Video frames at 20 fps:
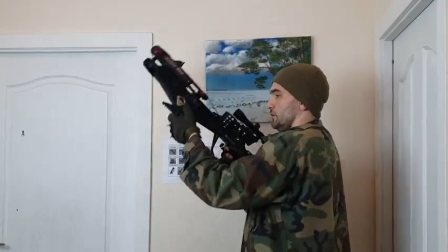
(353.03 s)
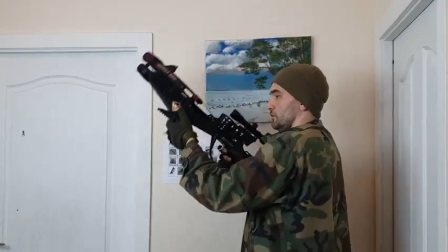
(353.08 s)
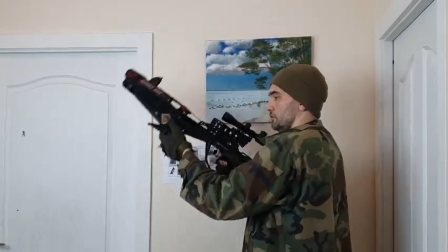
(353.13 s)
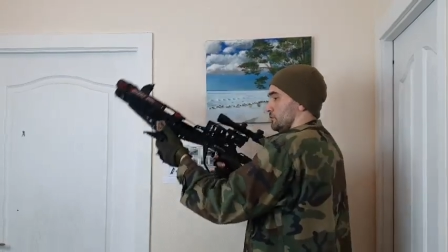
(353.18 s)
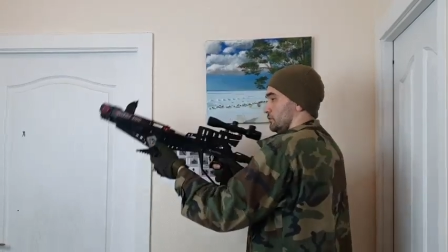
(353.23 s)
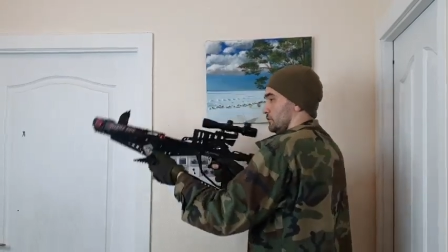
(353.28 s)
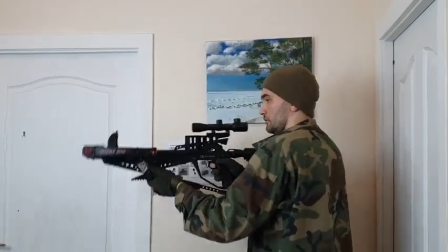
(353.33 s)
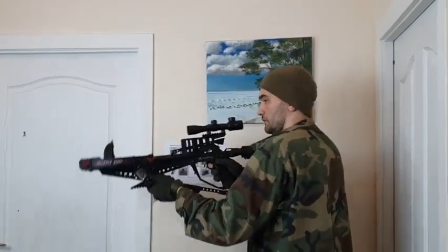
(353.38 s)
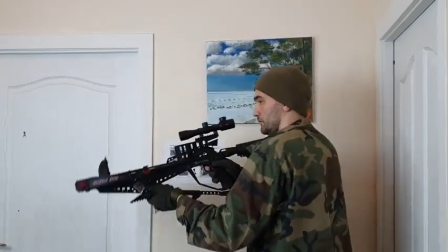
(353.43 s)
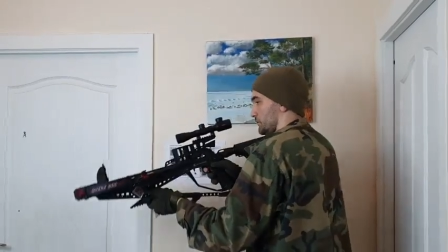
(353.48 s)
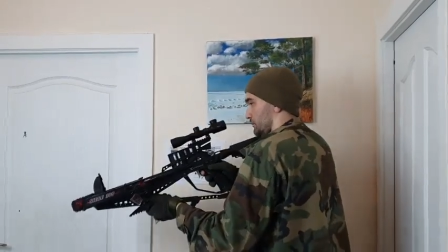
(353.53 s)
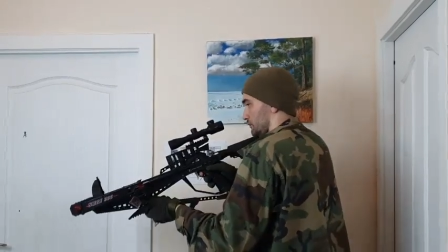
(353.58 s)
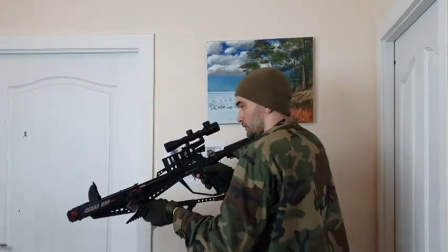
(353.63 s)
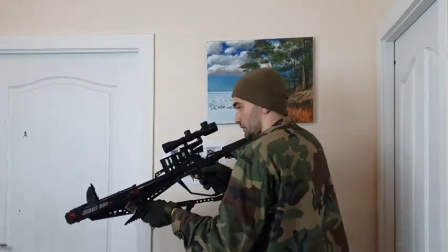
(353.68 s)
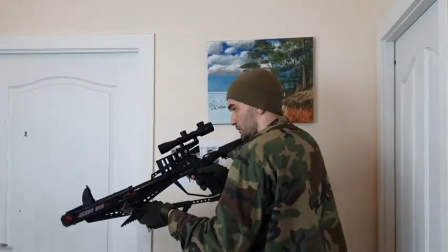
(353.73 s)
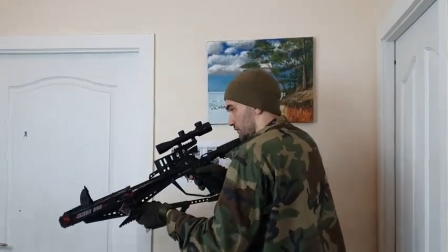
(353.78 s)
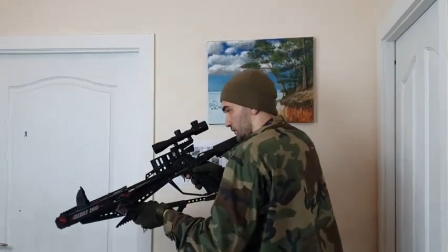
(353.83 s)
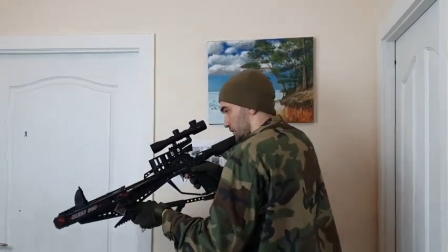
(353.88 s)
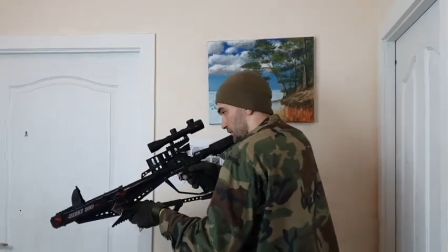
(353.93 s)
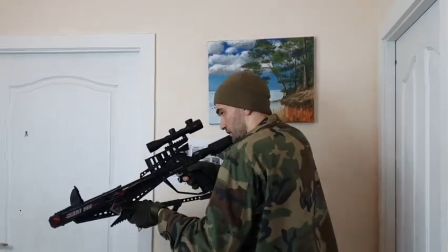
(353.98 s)
So as you
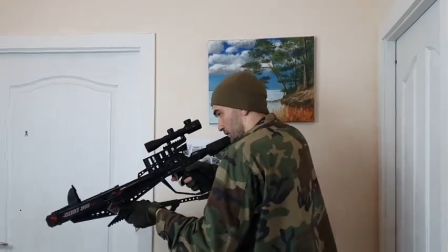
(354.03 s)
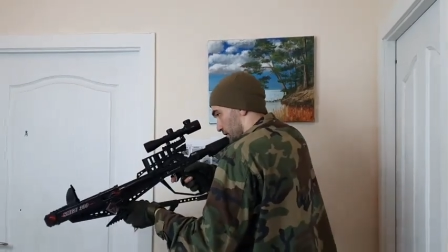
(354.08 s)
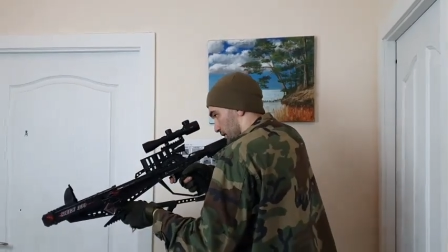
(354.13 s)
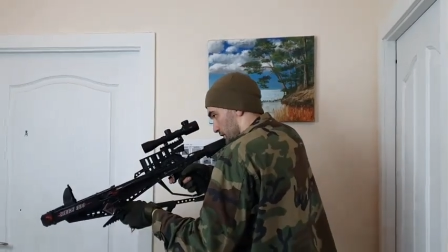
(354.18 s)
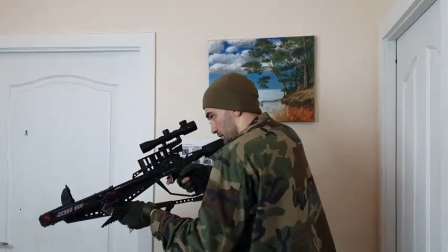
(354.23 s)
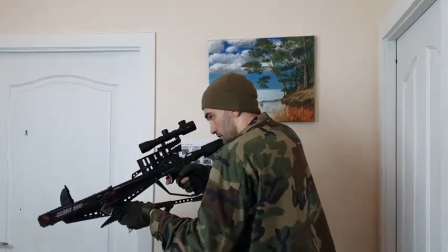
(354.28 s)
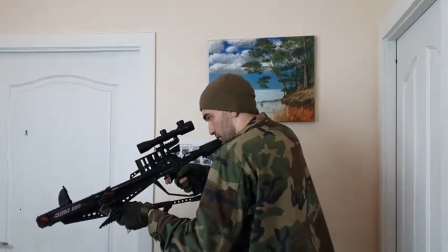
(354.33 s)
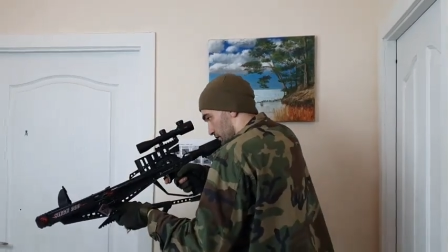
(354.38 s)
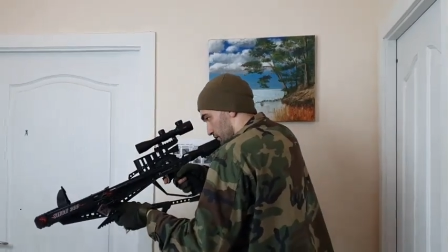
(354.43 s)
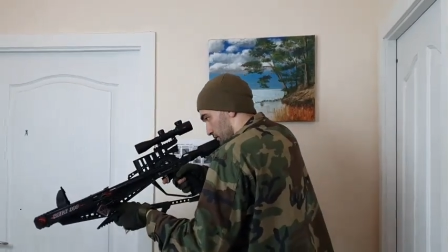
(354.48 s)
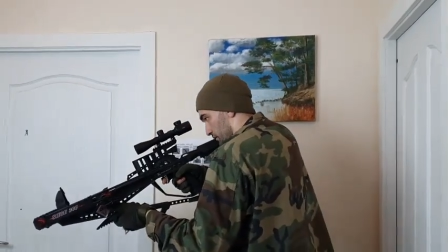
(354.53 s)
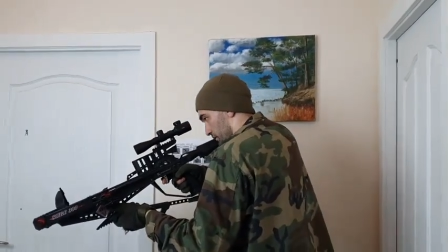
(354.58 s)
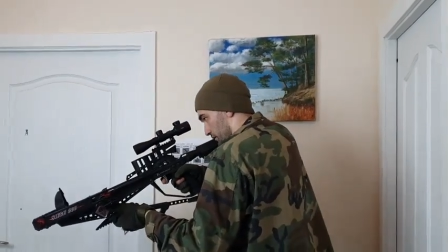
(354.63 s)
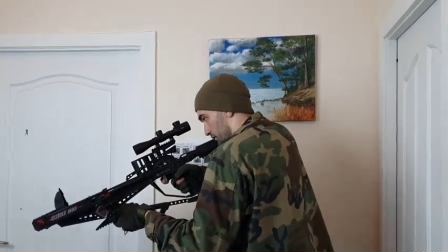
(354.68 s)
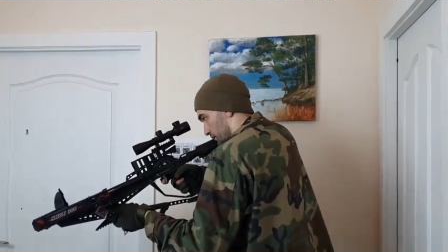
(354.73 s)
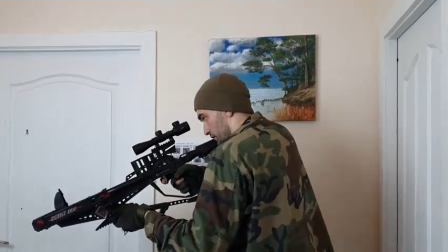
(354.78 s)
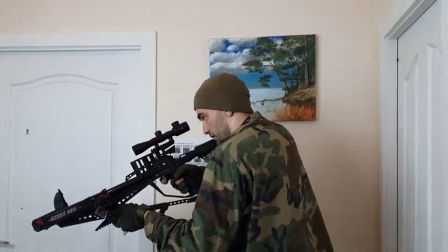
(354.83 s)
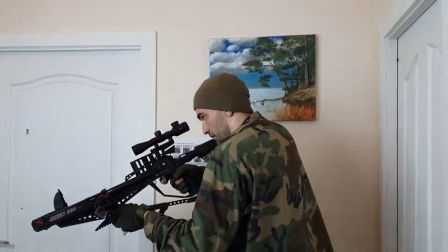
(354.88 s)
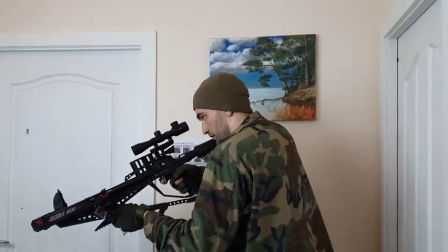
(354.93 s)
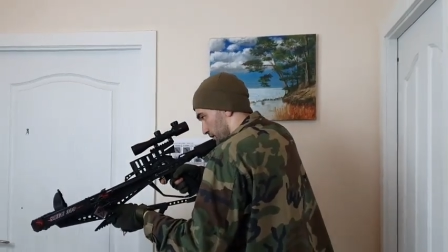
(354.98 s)
can see, there is
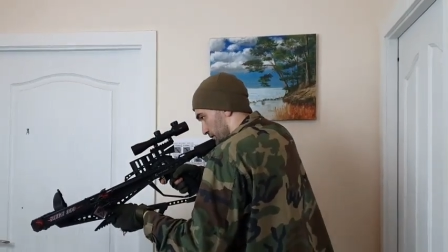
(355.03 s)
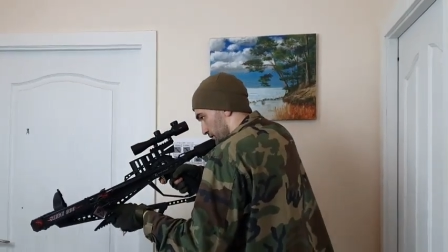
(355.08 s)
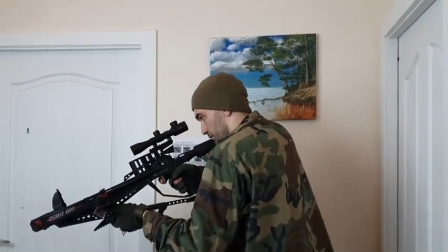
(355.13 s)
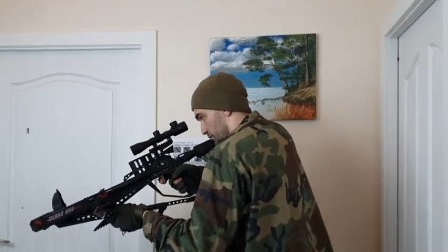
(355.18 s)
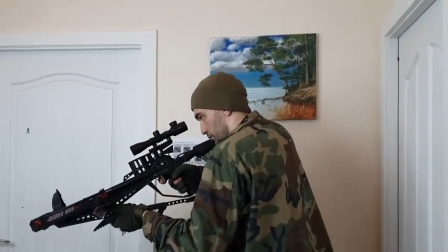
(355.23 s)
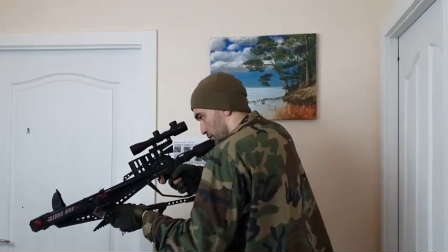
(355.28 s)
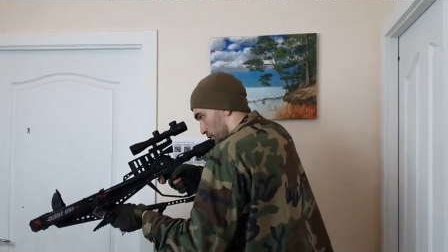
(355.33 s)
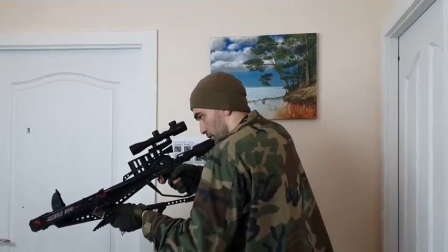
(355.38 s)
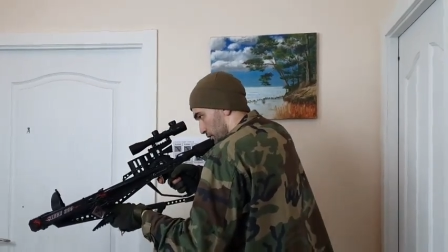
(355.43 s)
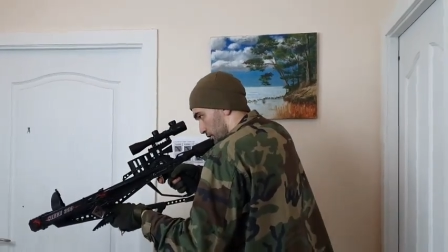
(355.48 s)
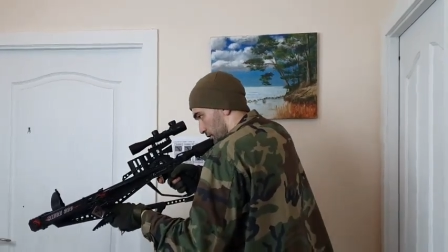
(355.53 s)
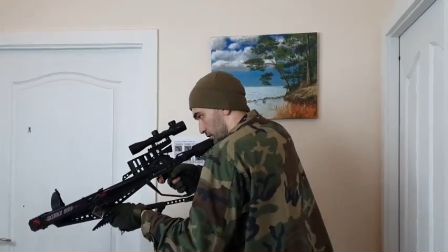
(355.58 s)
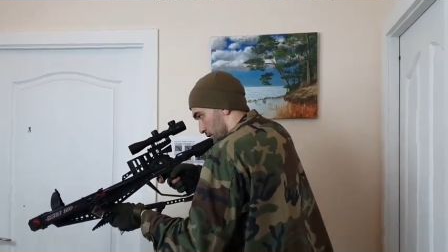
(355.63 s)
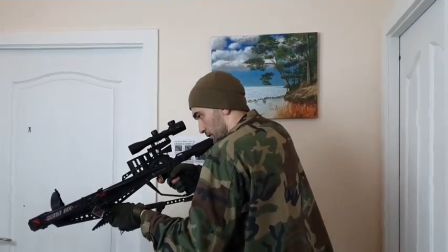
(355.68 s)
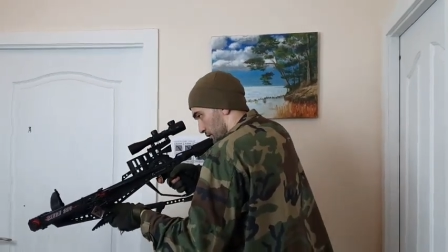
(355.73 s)
a last bolt,